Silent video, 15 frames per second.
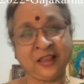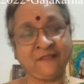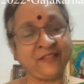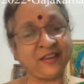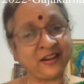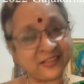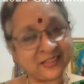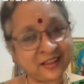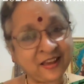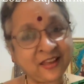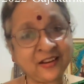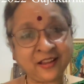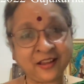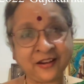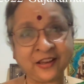Whereas
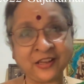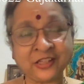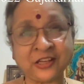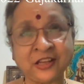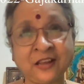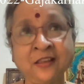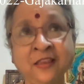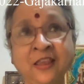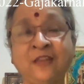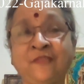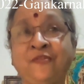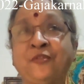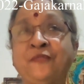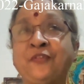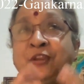our Ganesha,
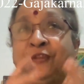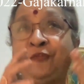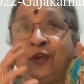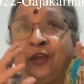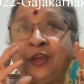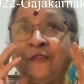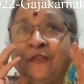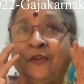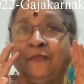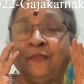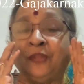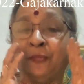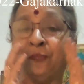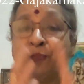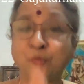even if you give him
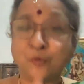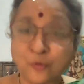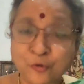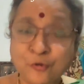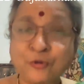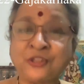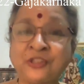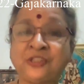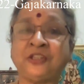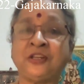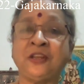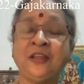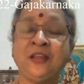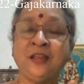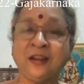the most
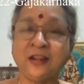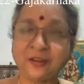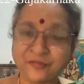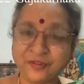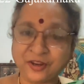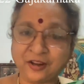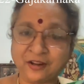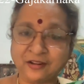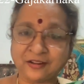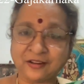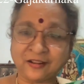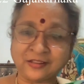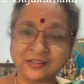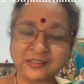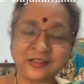difficult
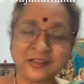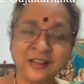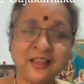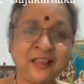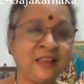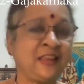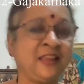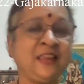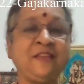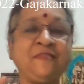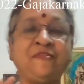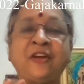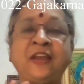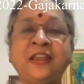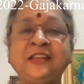task, he
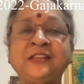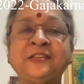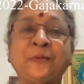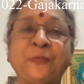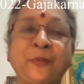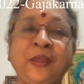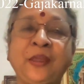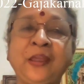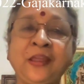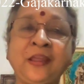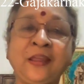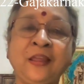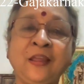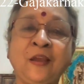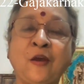finds a way
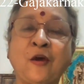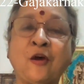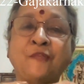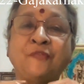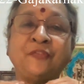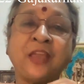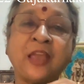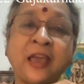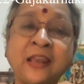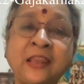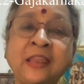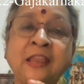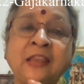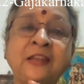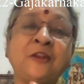of
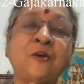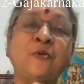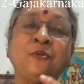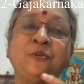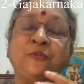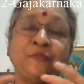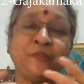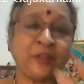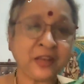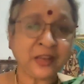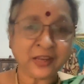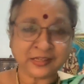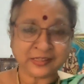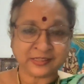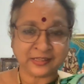carrying it out very
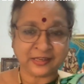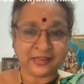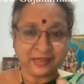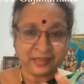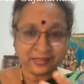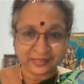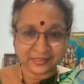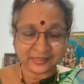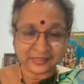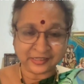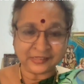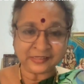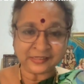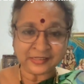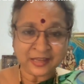easily. In the
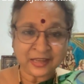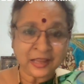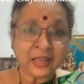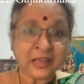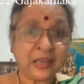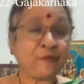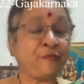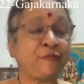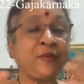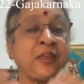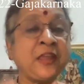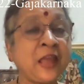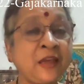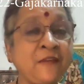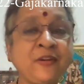sense, if
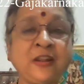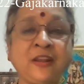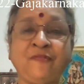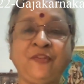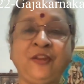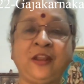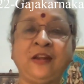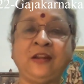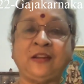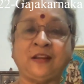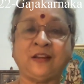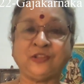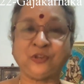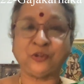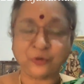we have a difficult
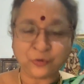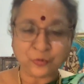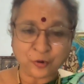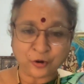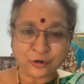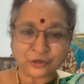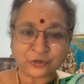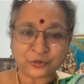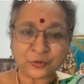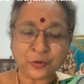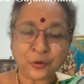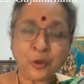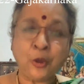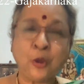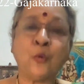task to do
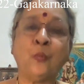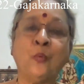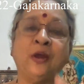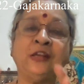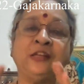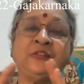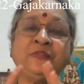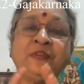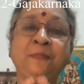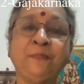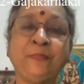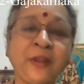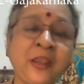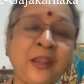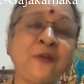also, once we
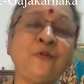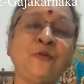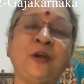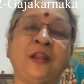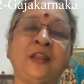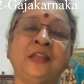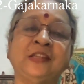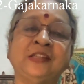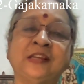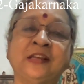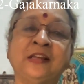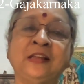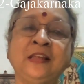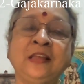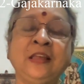pray to Ganesha,